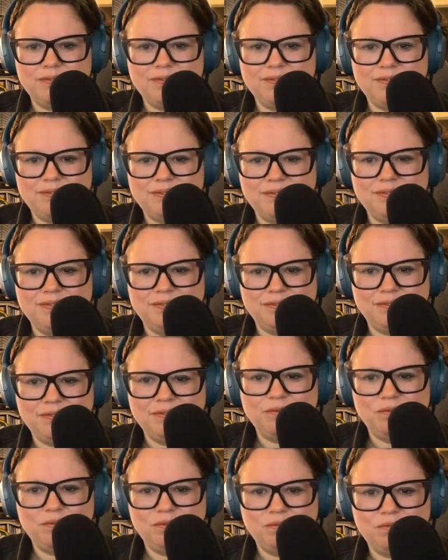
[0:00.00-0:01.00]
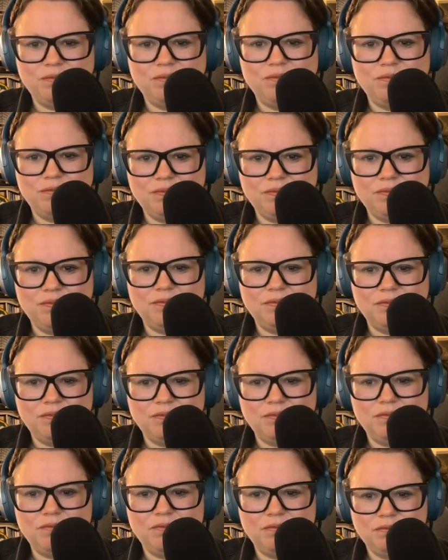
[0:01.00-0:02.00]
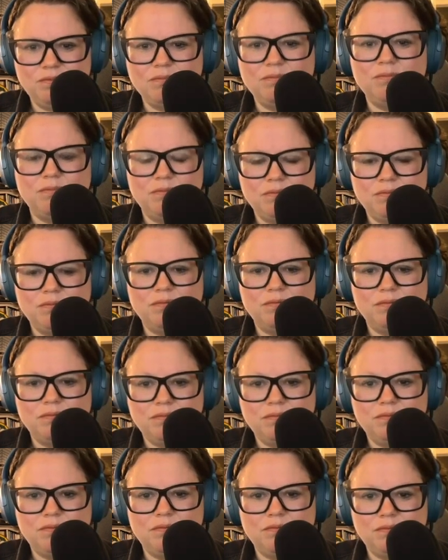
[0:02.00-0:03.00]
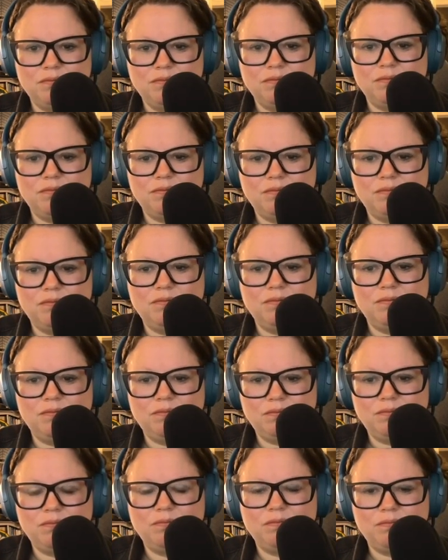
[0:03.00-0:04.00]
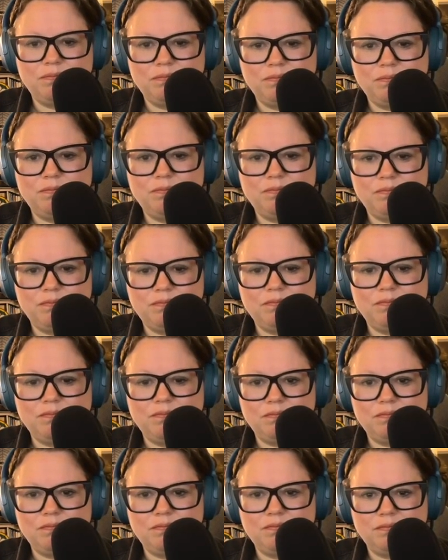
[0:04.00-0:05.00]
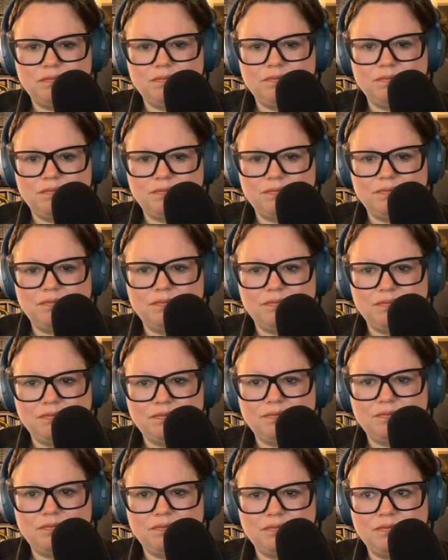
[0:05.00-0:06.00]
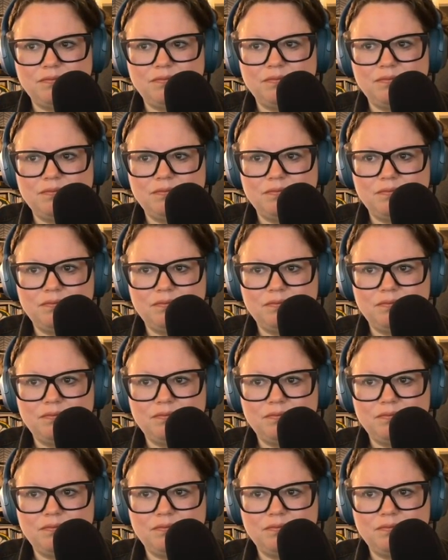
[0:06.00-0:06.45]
(not speaking)